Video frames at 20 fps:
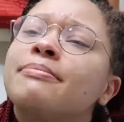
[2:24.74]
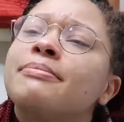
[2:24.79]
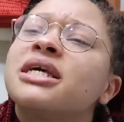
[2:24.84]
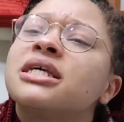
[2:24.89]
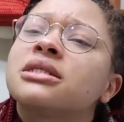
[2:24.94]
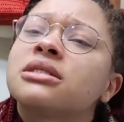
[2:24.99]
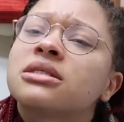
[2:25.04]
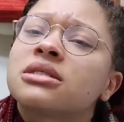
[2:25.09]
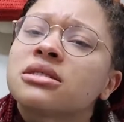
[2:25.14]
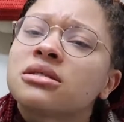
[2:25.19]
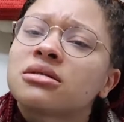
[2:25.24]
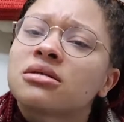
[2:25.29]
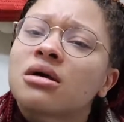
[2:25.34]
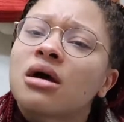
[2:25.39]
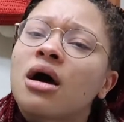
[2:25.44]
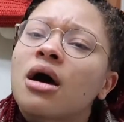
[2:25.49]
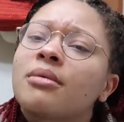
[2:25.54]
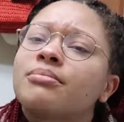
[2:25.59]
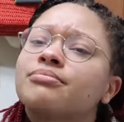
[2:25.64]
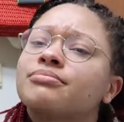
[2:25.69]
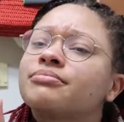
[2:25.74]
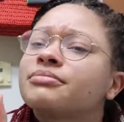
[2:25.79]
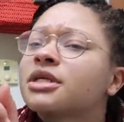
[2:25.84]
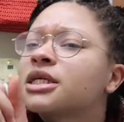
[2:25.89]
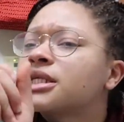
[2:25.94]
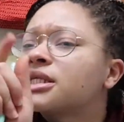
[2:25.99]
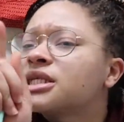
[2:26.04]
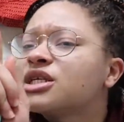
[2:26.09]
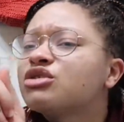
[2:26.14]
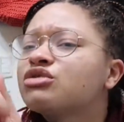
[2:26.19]
miss, um,
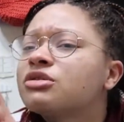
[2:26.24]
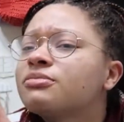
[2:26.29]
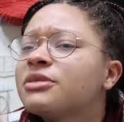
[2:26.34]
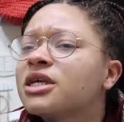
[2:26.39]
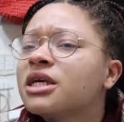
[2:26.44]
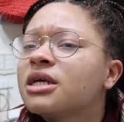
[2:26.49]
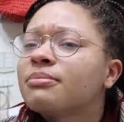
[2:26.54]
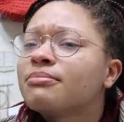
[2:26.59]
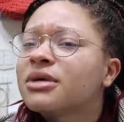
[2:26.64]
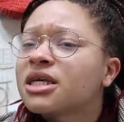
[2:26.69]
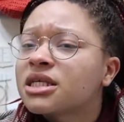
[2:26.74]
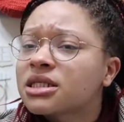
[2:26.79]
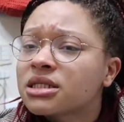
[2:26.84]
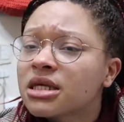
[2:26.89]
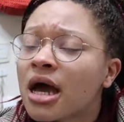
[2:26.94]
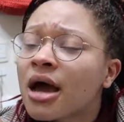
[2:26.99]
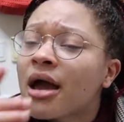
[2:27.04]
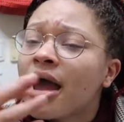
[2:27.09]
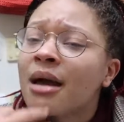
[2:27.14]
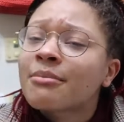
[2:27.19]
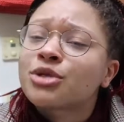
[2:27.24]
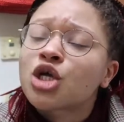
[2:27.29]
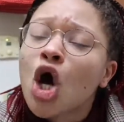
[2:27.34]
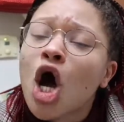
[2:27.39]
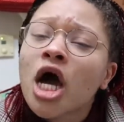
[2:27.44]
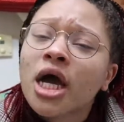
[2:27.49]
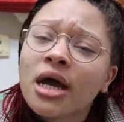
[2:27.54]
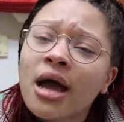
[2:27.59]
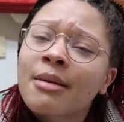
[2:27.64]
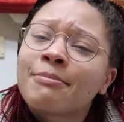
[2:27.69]
excuse me, miss, I, I'm
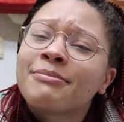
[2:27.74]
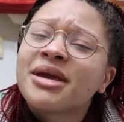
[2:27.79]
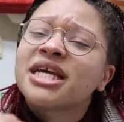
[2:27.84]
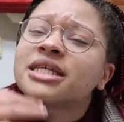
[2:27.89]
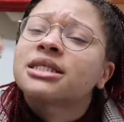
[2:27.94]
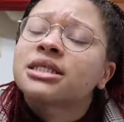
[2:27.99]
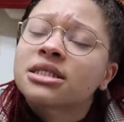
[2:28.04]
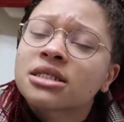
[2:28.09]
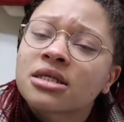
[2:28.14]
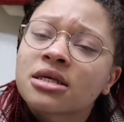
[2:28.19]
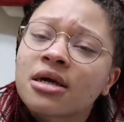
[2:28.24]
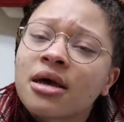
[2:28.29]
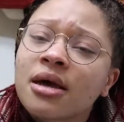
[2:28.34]
talk, uh, miss,